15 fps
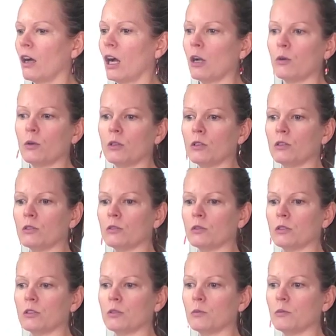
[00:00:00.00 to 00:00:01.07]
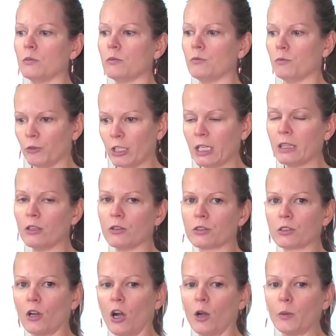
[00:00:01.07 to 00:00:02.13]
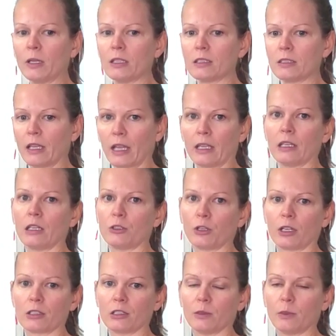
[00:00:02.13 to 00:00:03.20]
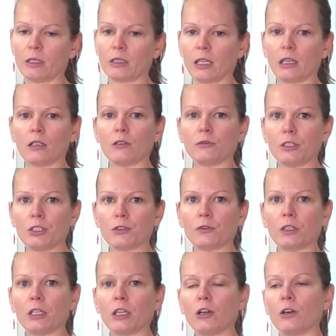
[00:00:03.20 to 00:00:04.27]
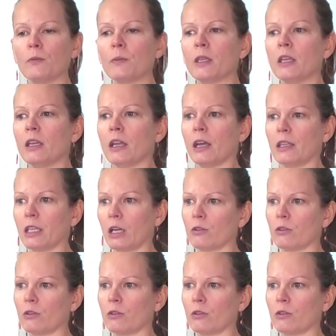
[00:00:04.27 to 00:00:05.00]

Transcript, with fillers: I will read those comments and address them at the end of each video and